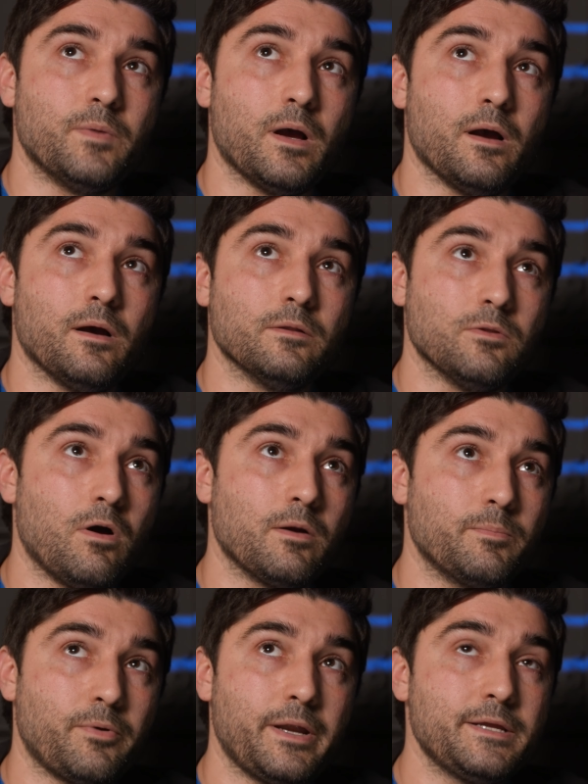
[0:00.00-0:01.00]

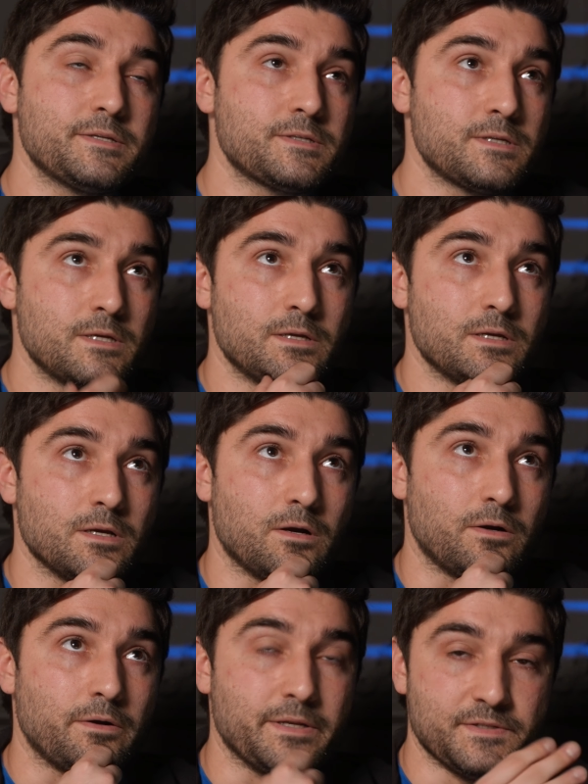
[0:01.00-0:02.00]
long breaks
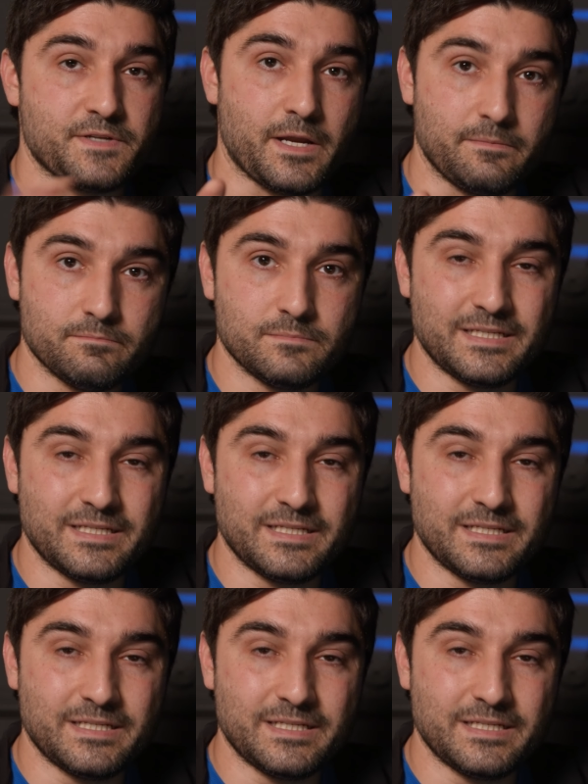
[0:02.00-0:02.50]
are insane.